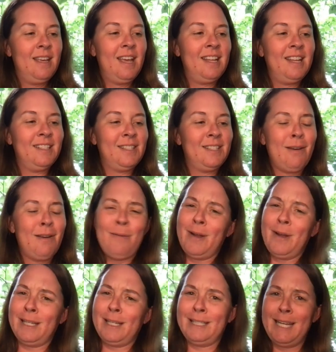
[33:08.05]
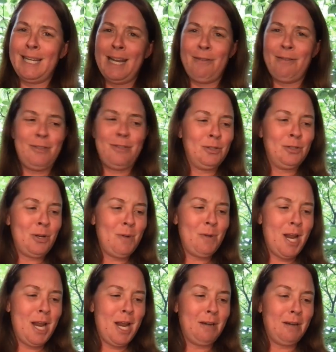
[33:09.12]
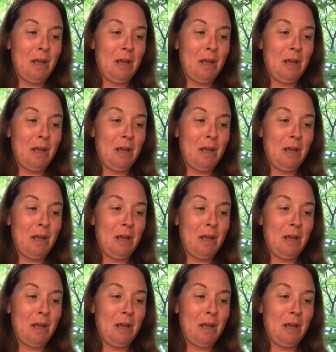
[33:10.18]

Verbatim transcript: And so I want to see if they'll germinate.